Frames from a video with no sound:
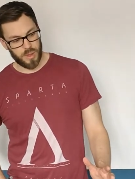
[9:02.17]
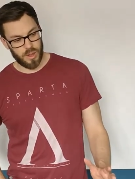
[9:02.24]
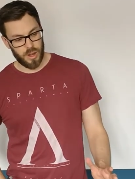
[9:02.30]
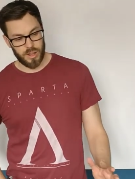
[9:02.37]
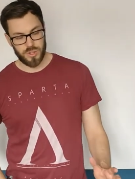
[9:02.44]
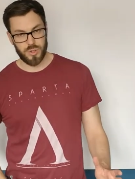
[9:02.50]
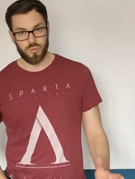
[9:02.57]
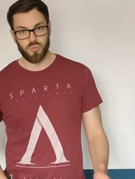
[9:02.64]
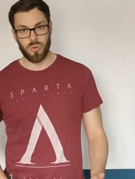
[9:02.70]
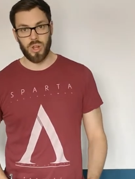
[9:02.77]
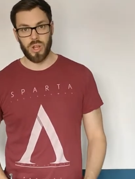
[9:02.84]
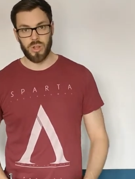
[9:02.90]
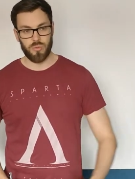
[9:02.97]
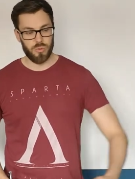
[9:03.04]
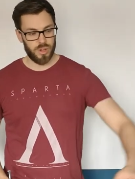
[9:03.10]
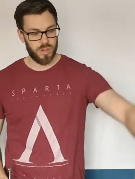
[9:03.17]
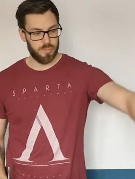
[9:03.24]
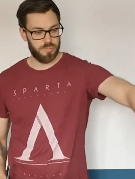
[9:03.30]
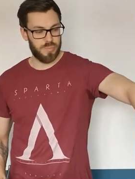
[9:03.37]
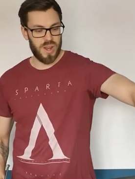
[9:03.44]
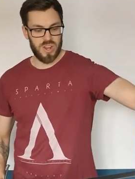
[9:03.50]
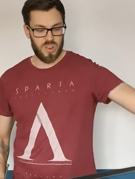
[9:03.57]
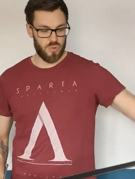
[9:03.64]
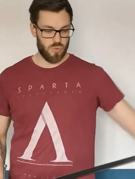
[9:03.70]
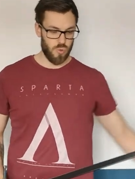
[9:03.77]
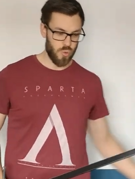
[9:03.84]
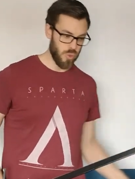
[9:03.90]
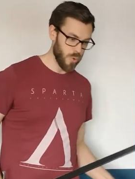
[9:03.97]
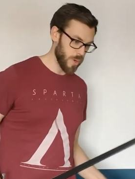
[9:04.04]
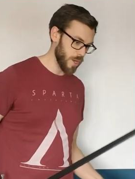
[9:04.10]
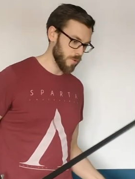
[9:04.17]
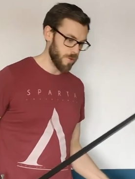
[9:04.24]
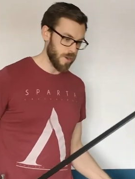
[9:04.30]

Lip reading: Unless you really, really bend it all the way